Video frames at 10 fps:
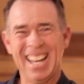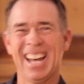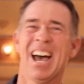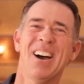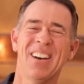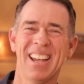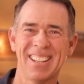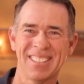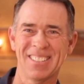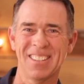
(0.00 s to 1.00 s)
How
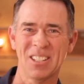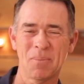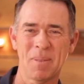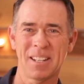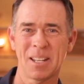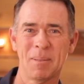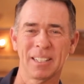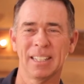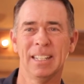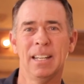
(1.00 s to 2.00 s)
has this
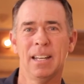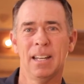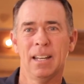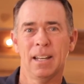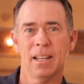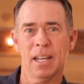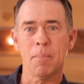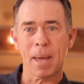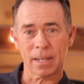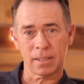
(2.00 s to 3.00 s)
pandemic
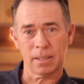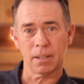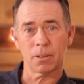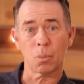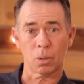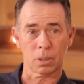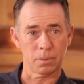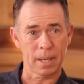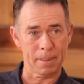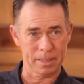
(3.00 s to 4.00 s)
impacted the work
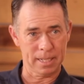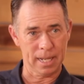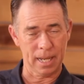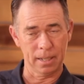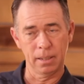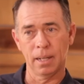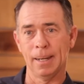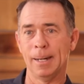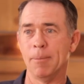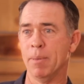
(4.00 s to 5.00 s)
of
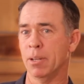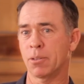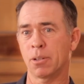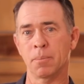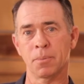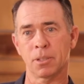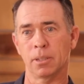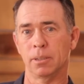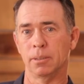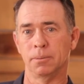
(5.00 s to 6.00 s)
Habitat in terms
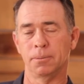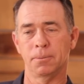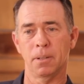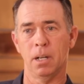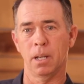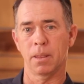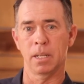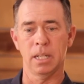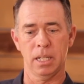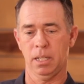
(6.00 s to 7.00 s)
of the
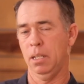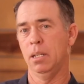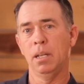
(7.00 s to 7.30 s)
need